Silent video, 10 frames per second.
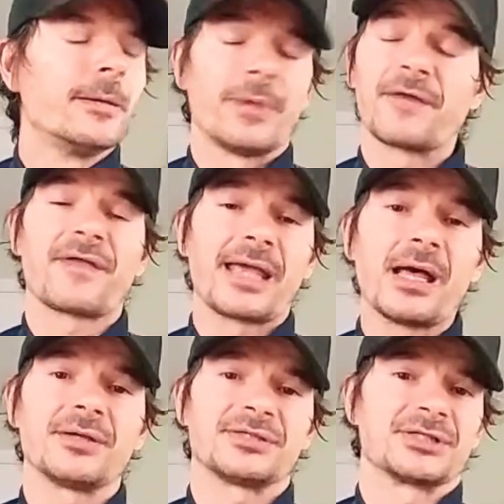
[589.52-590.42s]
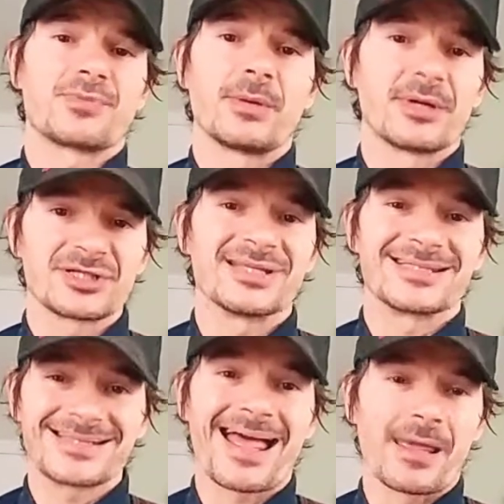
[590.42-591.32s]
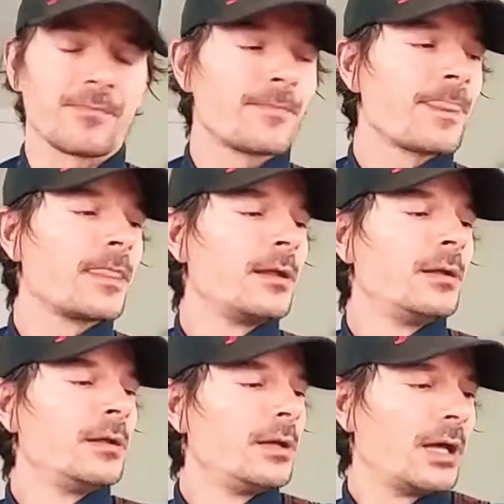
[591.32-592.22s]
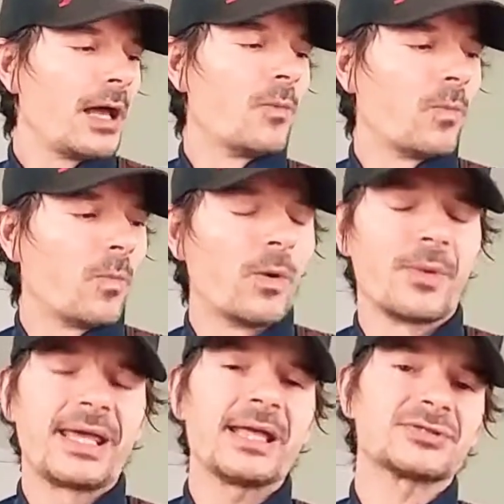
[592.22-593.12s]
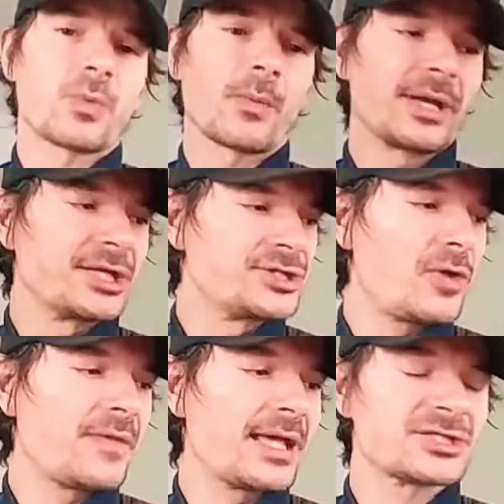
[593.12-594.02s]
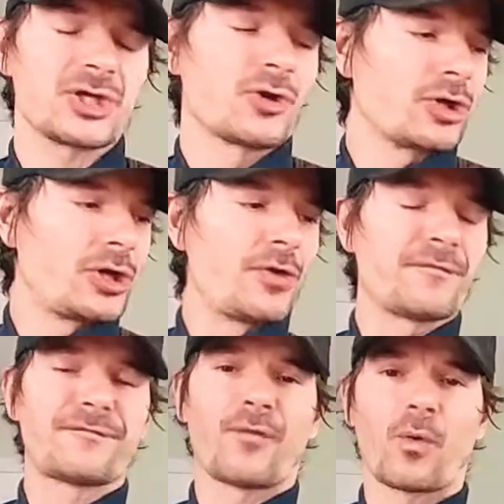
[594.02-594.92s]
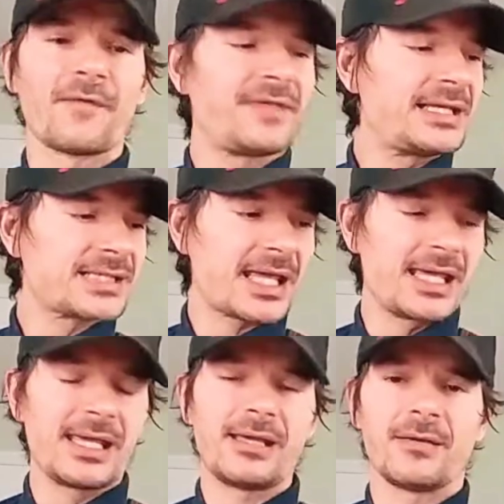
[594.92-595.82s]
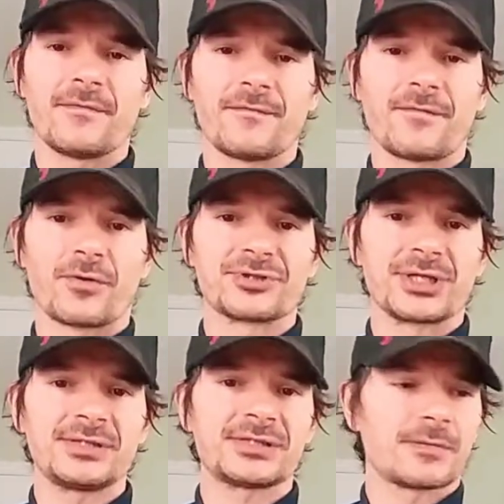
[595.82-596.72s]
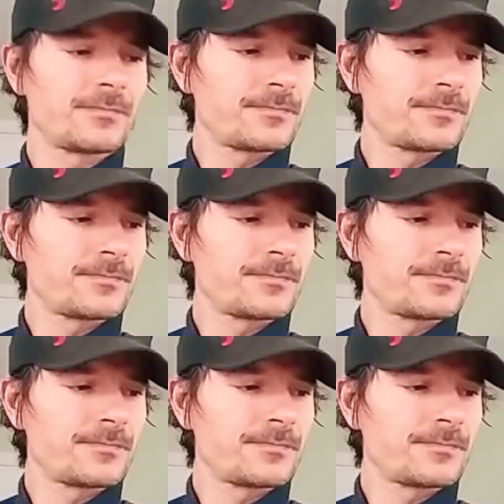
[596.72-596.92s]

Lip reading: Everything else is pretty much the same. And when we get to where we can do this, you're going to do 4 of these E versions. Then